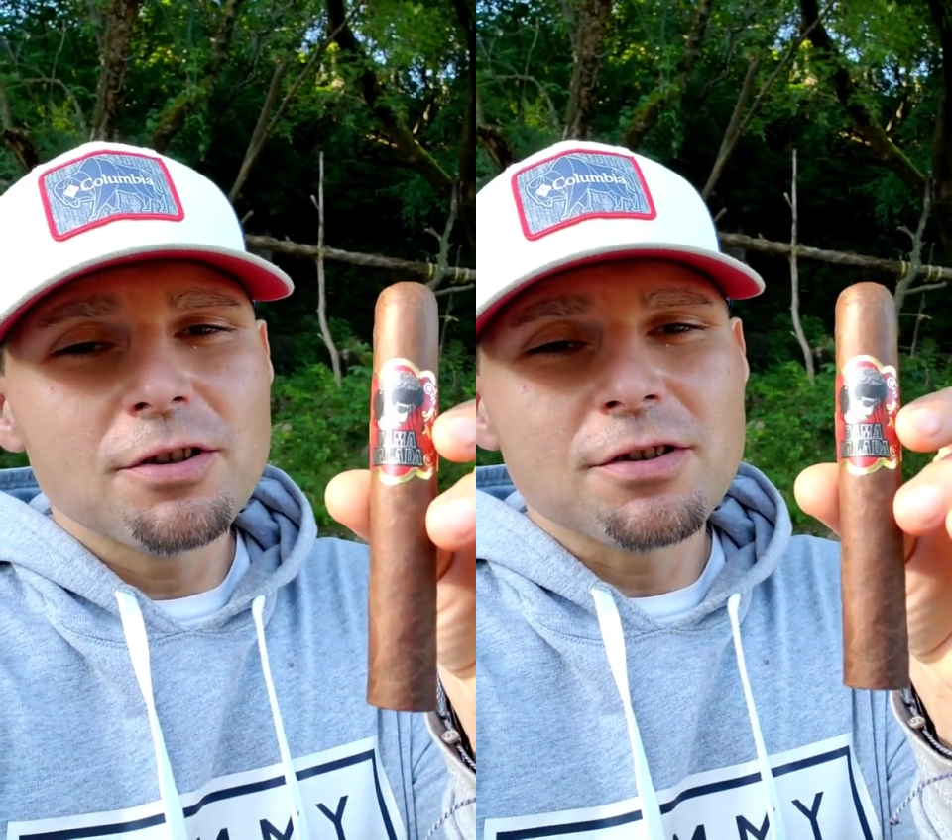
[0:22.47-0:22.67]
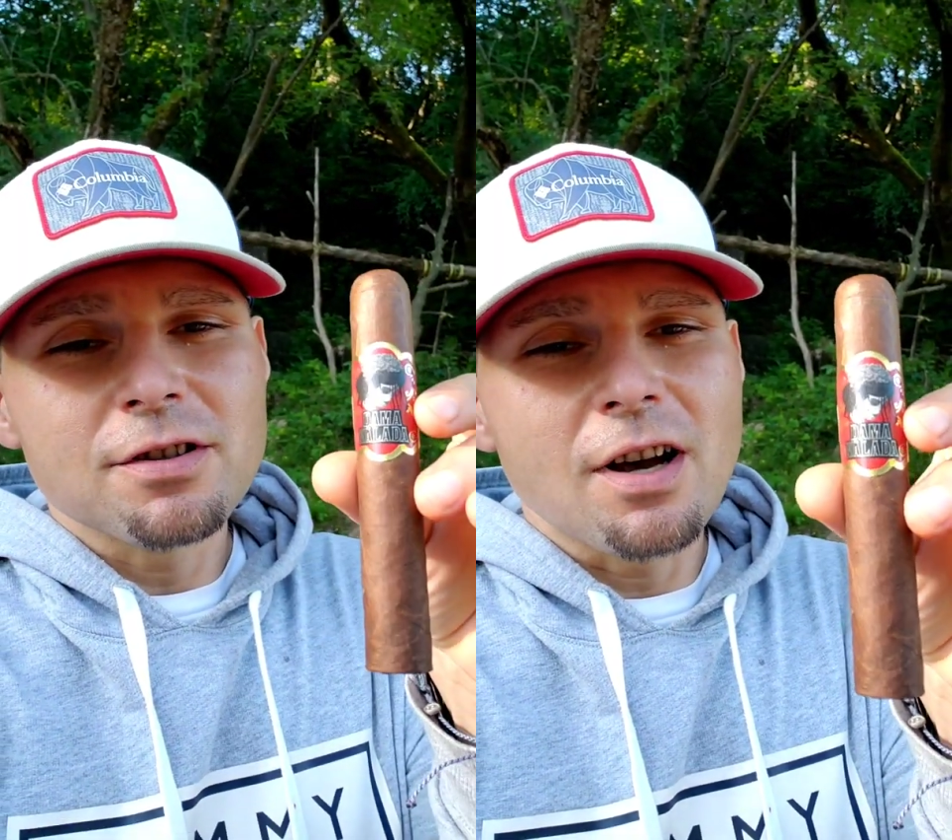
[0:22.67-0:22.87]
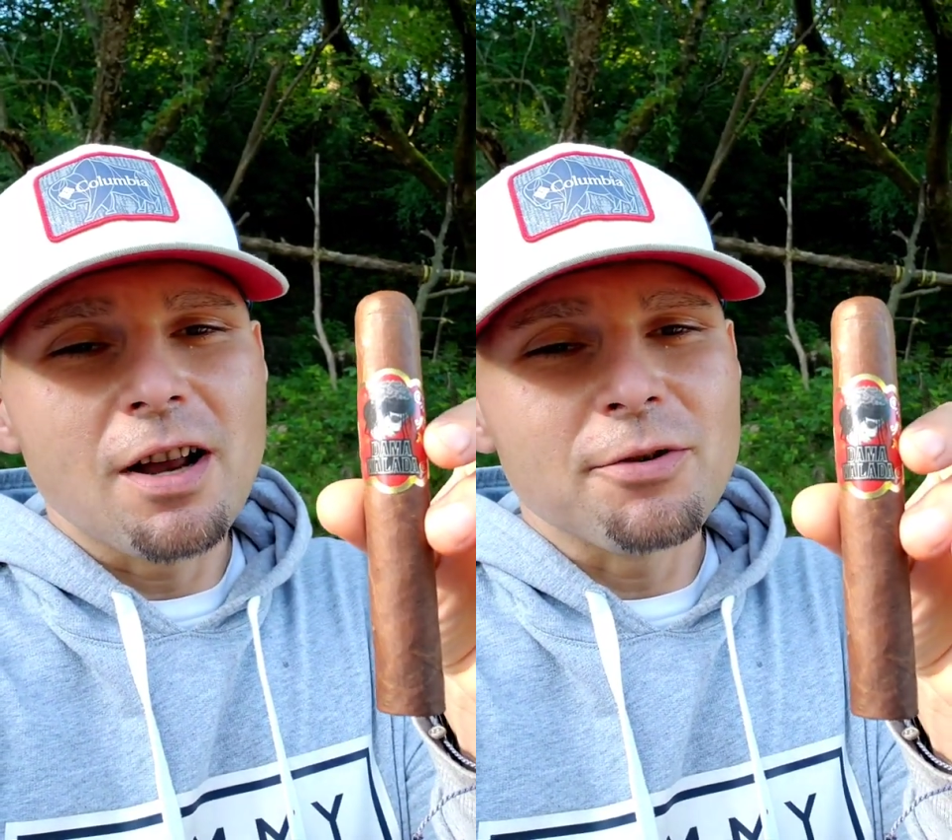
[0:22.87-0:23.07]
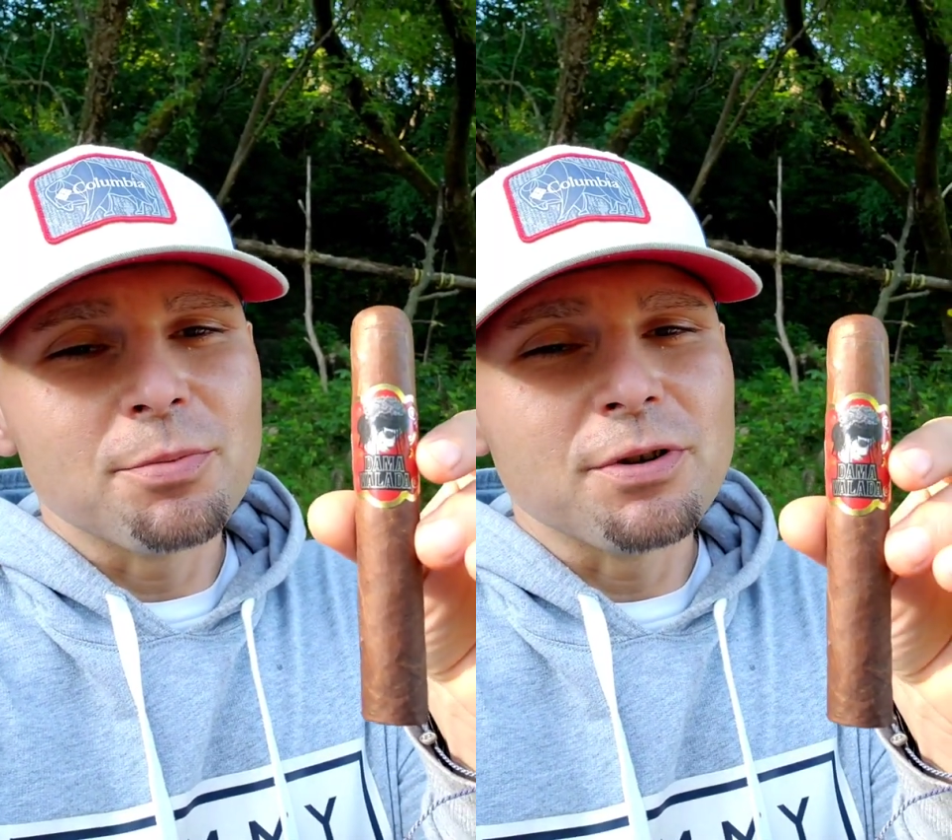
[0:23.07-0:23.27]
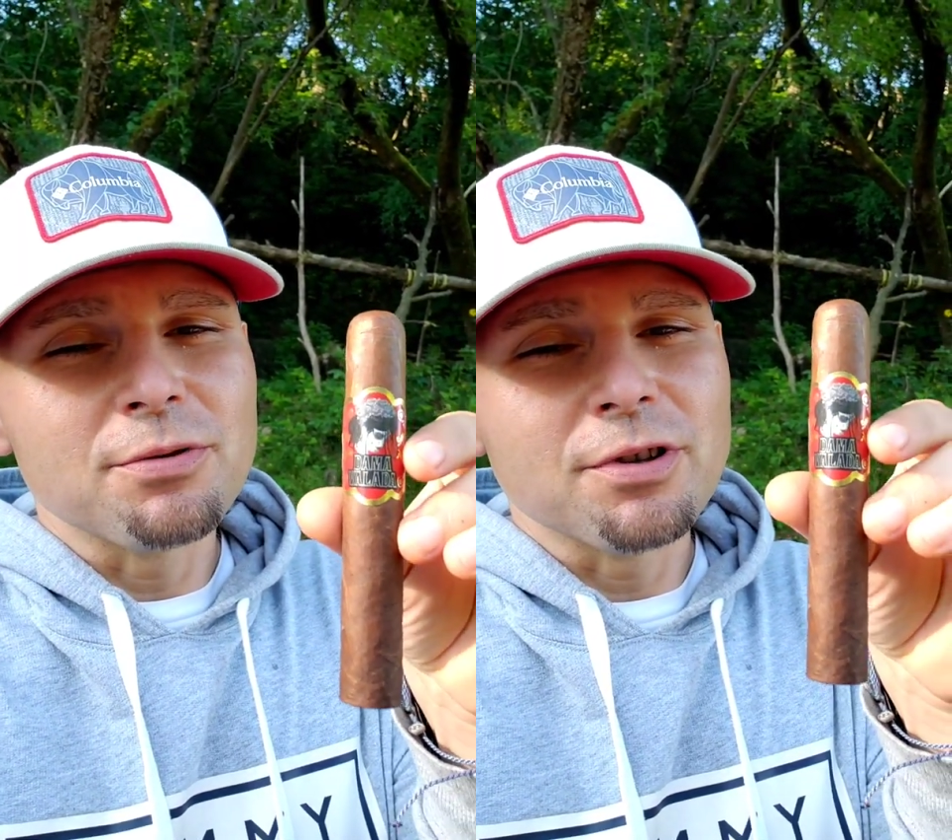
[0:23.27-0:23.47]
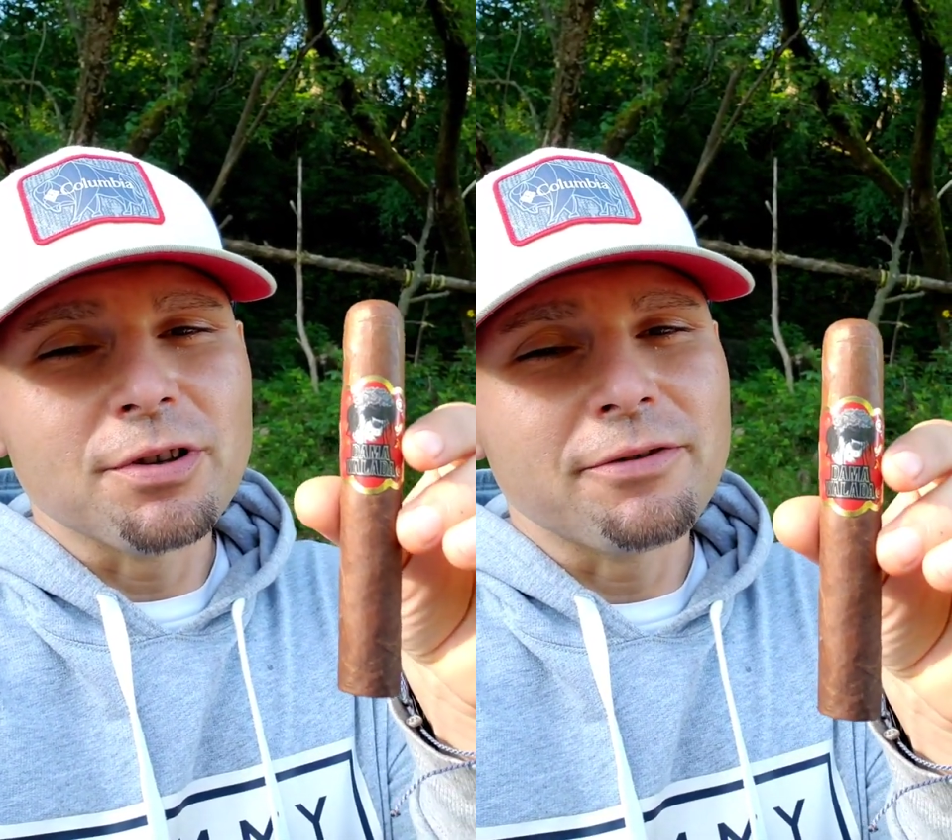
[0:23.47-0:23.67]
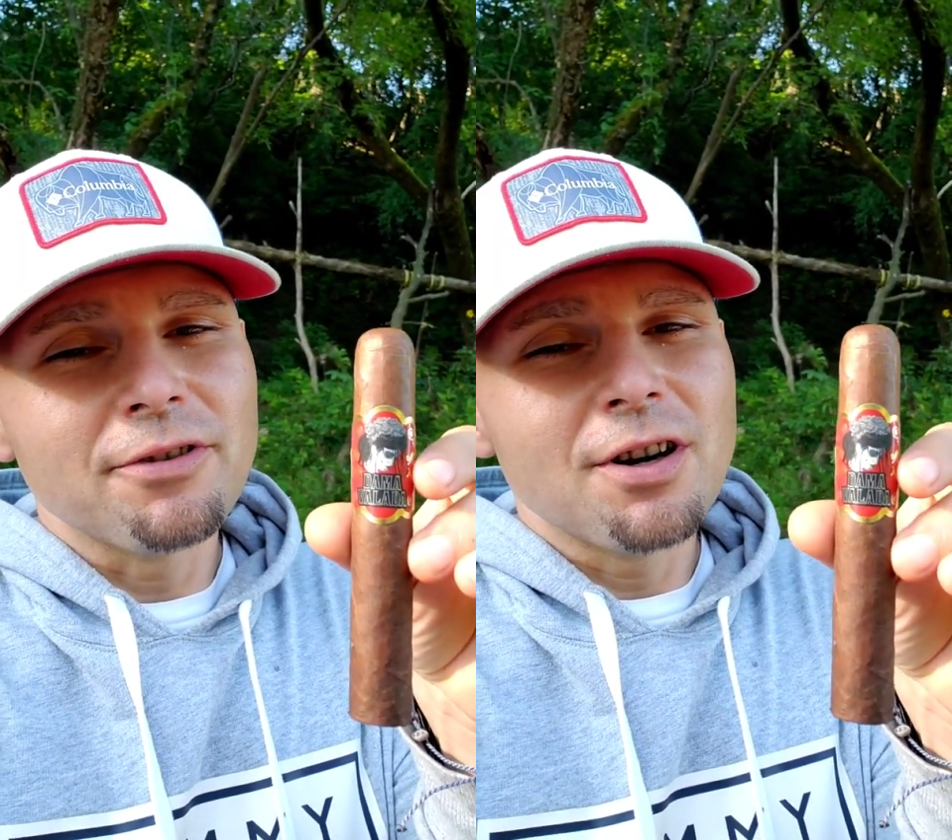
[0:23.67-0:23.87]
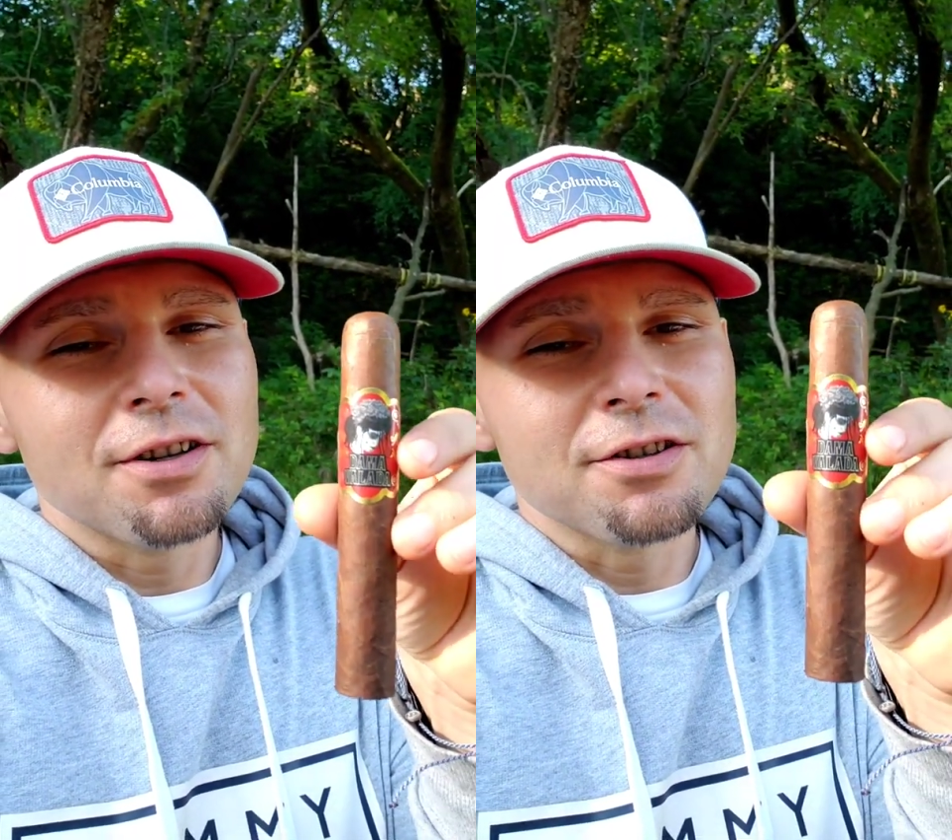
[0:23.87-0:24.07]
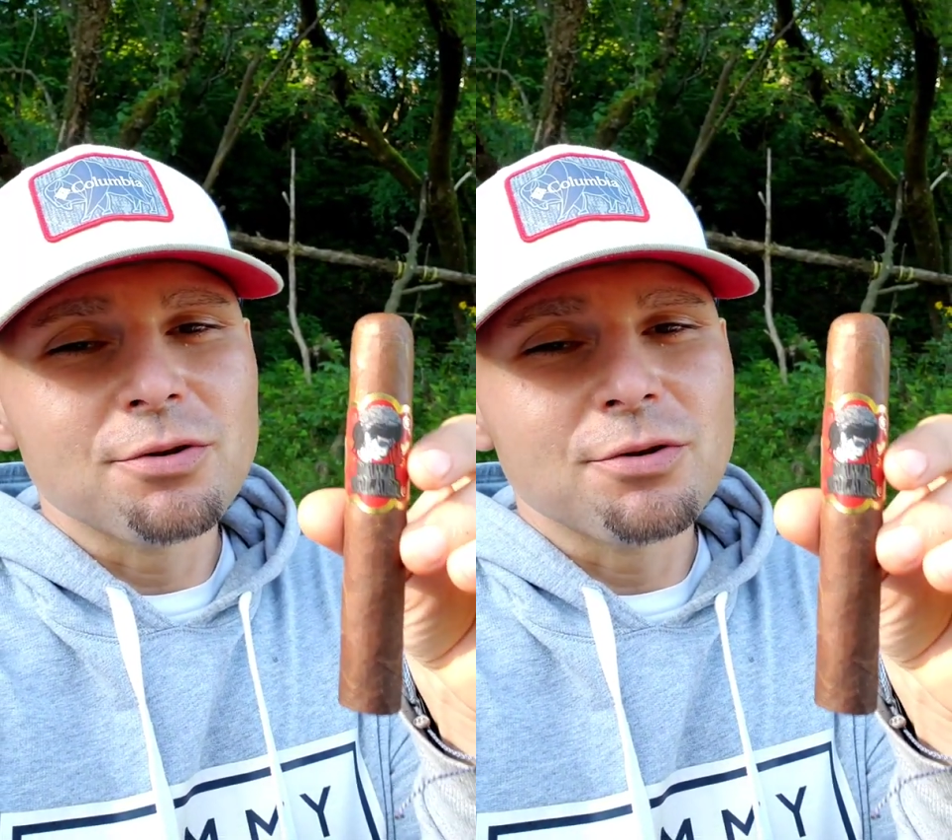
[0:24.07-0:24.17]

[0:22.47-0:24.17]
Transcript: just thought it would be really fun to